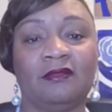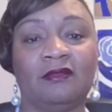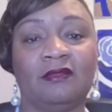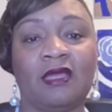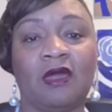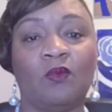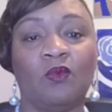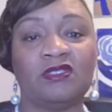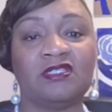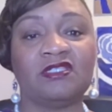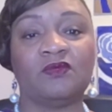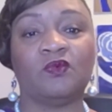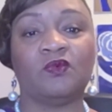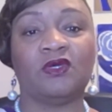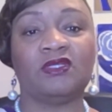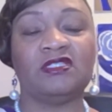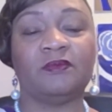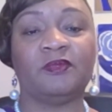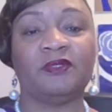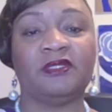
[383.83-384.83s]
I want
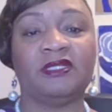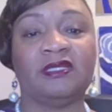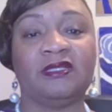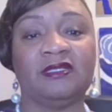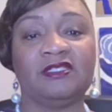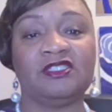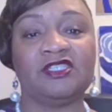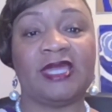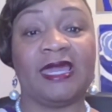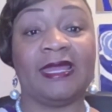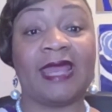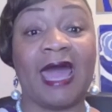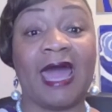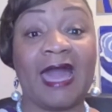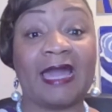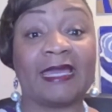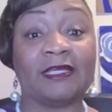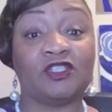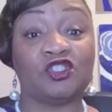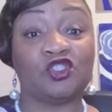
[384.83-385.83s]
someone to put in the chat, I
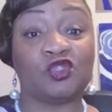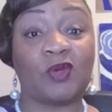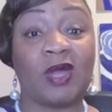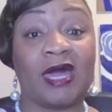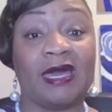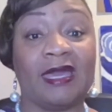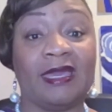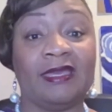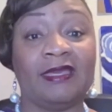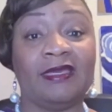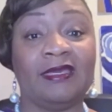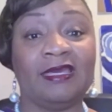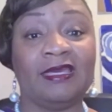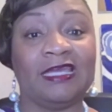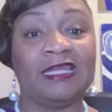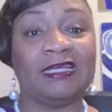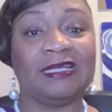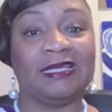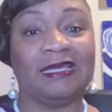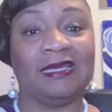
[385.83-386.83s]
can try
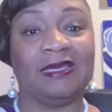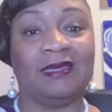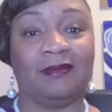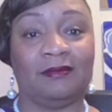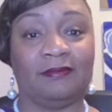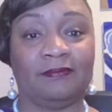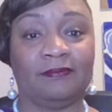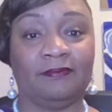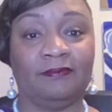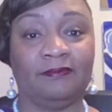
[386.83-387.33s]
it again.